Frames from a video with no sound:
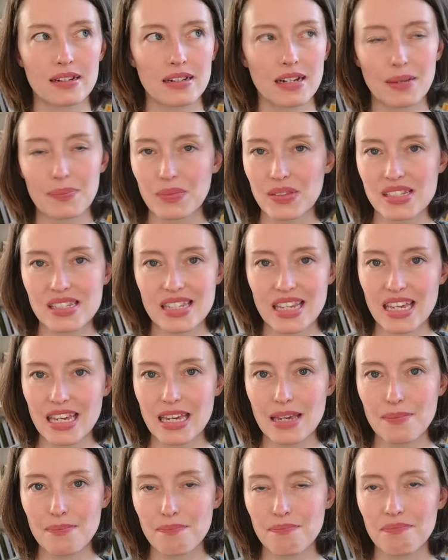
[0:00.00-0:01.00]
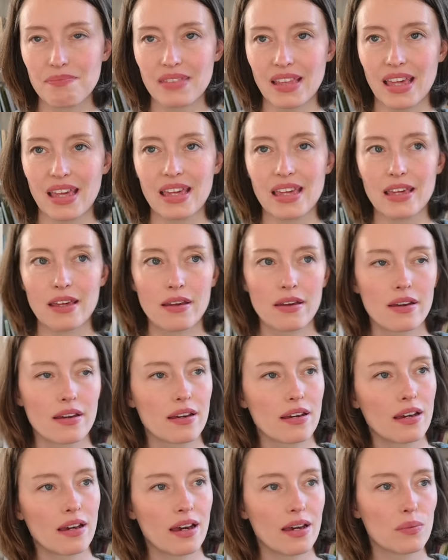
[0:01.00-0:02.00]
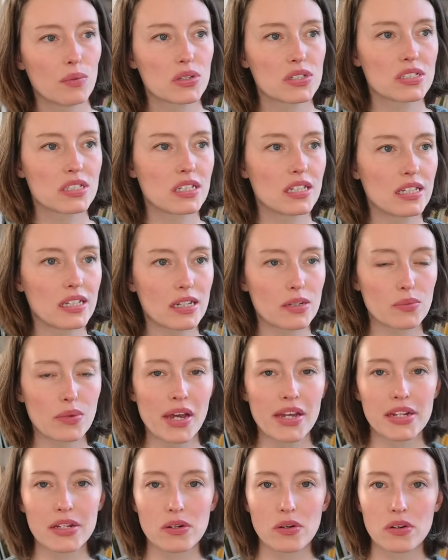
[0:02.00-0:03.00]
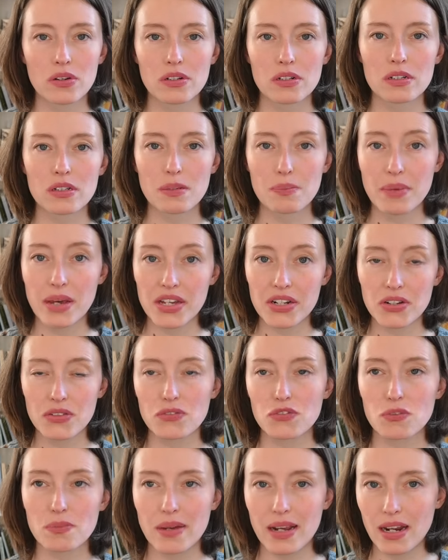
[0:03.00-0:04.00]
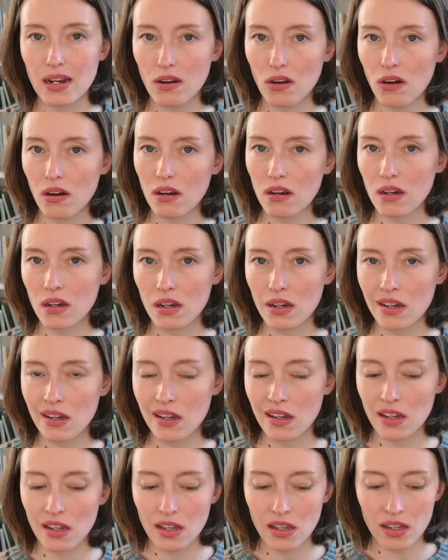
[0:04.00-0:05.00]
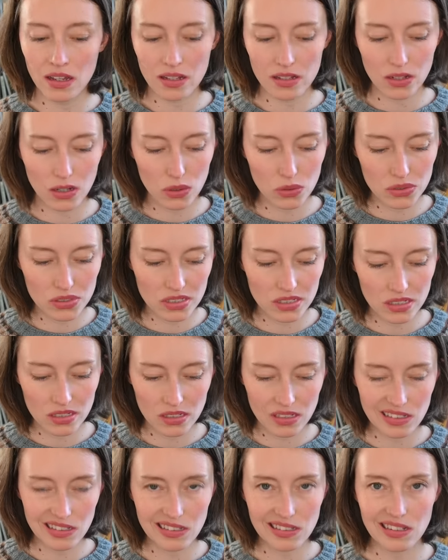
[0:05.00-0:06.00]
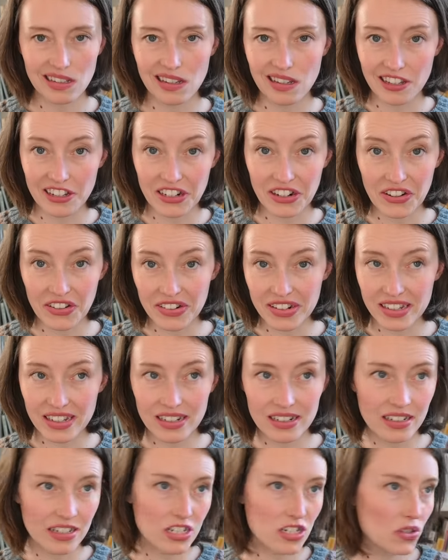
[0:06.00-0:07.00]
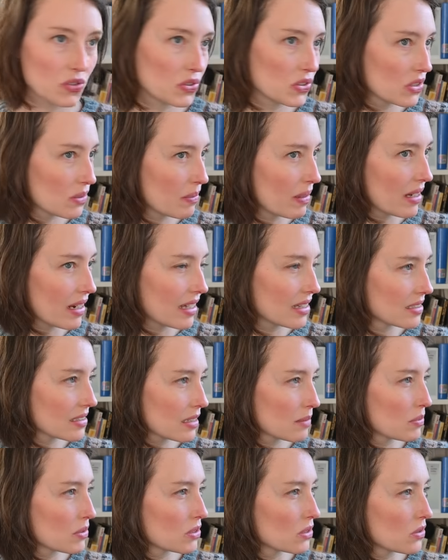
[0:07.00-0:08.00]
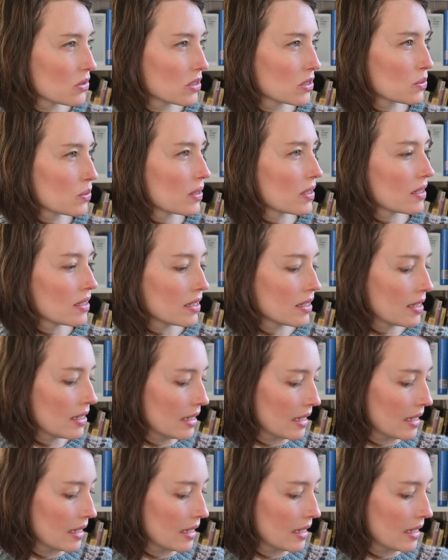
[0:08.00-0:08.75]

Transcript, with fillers: the same day uh, I was sitting and writing on the pattern for my long cozy uh, cardigan I showed you in my last episode as well